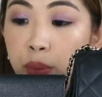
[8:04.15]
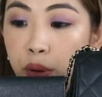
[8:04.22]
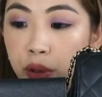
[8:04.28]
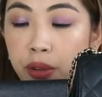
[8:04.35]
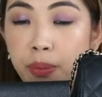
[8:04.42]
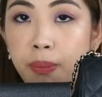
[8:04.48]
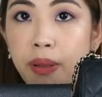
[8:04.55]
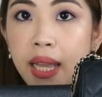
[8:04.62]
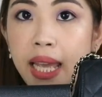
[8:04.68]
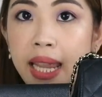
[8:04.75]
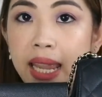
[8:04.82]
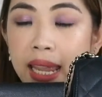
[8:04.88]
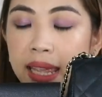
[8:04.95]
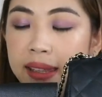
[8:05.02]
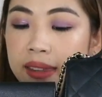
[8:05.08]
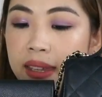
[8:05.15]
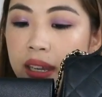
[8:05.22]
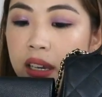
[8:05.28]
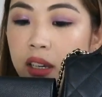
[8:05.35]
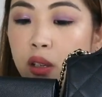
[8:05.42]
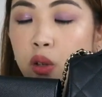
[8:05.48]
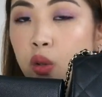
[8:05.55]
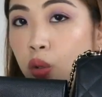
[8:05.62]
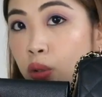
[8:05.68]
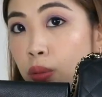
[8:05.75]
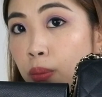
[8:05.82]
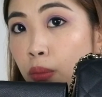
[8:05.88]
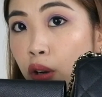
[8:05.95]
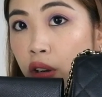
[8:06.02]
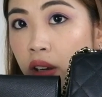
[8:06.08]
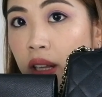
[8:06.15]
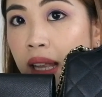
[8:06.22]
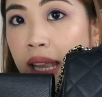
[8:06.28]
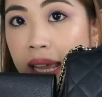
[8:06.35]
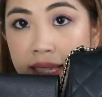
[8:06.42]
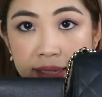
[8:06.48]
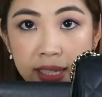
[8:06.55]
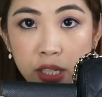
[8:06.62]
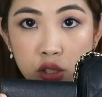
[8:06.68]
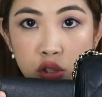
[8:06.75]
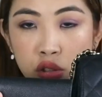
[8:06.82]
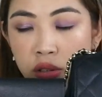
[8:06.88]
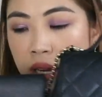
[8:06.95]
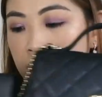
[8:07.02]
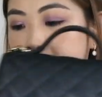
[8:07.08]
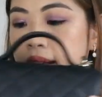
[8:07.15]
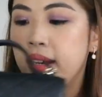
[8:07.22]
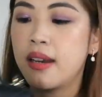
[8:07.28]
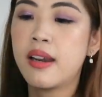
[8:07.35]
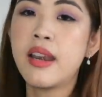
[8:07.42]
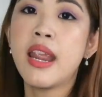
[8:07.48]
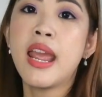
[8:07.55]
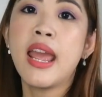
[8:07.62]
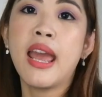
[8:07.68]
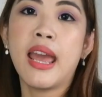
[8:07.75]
both black and they look more classic together